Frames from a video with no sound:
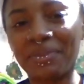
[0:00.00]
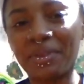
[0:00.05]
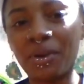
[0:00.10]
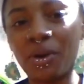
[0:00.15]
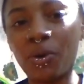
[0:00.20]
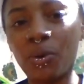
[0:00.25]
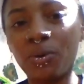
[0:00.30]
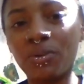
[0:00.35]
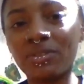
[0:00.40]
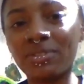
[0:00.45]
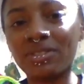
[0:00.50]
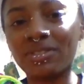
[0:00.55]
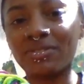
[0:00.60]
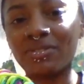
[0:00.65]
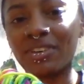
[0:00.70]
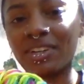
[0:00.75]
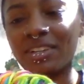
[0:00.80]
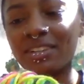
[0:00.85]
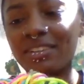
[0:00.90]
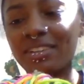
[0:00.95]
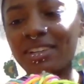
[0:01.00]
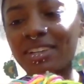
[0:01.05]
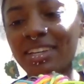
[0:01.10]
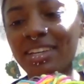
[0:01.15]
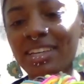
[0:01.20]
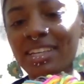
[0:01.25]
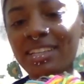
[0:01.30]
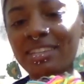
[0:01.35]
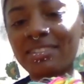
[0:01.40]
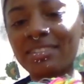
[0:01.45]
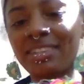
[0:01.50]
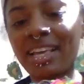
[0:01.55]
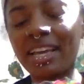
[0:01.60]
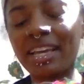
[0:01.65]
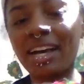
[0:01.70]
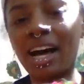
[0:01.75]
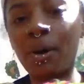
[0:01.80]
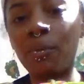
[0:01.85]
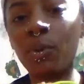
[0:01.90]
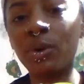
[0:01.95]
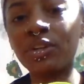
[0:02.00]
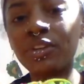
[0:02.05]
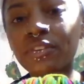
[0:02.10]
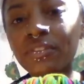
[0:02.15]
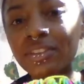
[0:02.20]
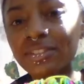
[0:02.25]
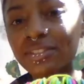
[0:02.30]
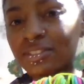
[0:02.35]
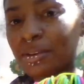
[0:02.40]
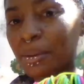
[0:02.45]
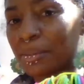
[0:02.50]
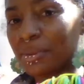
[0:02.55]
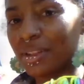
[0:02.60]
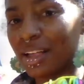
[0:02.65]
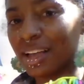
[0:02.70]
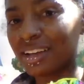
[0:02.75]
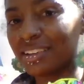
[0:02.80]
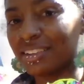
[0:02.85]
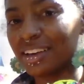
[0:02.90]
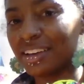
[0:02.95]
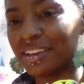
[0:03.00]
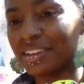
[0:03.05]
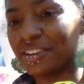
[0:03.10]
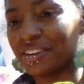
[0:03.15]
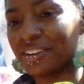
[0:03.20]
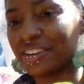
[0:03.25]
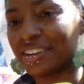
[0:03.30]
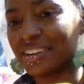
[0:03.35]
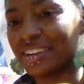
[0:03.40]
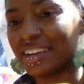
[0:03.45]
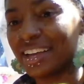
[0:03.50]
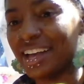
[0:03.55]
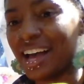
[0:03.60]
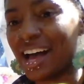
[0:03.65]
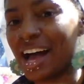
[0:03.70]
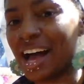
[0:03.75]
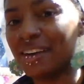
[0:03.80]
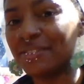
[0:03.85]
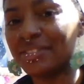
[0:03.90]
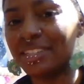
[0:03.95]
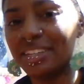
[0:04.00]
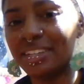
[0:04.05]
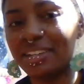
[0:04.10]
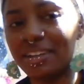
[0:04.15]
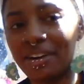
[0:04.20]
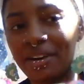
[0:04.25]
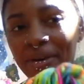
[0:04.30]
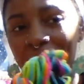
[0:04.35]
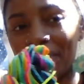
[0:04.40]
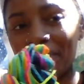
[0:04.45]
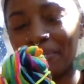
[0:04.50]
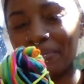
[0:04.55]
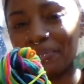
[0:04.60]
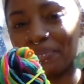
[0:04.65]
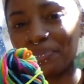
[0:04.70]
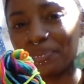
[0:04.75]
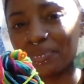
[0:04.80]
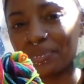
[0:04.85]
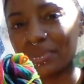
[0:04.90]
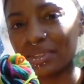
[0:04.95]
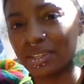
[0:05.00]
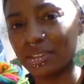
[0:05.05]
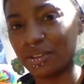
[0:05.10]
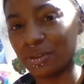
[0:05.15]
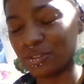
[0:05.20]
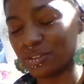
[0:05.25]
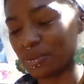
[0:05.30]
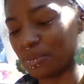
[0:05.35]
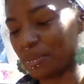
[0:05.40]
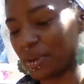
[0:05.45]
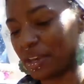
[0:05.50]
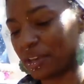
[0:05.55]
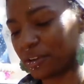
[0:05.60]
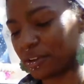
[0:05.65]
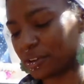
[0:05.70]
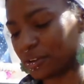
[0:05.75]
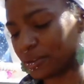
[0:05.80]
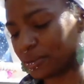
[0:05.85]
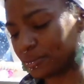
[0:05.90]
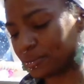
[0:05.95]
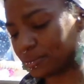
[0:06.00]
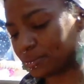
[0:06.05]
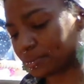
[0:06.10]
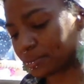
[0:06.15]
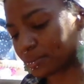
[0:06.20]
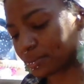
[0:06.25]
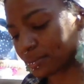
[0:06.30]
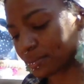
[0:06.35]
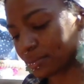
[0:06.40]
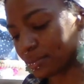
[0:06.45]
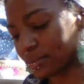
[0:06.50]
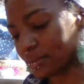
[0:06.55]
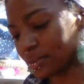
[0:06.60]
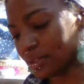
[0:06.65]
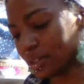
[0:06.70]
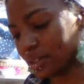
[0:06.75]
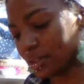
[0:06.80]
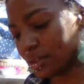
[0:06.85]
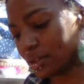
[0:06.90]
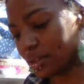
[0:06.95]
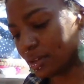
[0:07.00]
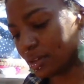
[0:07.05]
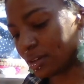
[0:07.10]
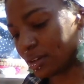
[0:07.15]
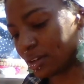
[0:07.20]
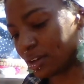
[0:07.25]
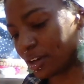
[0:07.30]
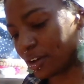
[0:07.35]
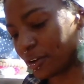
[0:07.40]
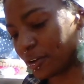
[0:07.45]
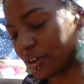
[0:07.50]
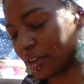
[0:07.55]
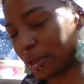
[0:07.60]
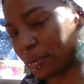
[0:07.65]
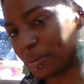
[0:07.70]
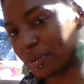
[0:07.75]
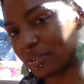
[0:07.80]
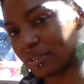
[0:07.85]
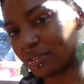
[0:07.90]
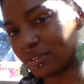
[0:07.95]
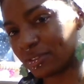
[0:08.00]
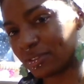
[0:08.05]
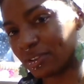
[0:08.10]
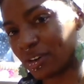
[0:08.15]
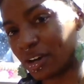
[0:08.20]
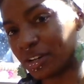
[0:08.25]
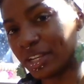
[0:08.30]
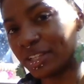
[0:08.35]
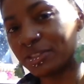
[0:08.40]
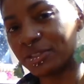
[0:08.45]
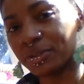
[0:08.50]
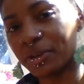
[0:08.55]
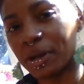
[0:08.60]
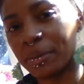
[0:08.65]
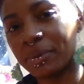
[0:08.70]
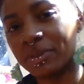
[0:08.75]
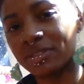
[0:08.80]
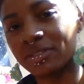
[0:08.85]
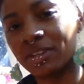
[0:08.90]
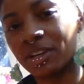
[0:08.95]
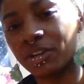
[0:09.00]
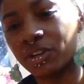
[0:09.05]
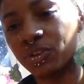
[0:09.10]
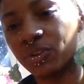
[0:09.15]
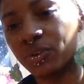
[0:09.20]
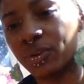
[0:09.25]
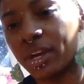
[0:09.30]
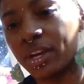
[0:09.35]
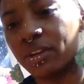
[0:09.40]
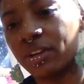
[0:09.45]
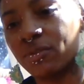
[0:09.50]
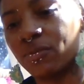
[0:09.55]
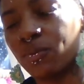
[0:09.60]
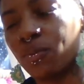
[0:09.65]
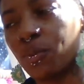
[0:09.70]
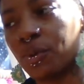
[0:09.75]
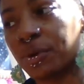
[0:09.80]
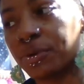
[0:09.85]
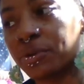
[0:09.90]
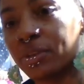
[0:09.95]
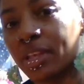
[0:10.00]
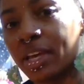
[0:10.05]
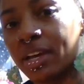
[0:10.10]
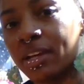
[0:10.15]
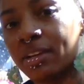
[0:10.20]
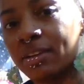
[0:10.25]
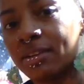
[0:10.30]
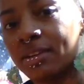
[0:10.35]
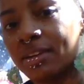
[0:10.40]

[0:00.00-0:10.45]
oh, this is fun. This is like, I wonder if this is a blacklight yarn. I've seen there's a maker. Her name is on Instagram. It's a Creative Wonderland.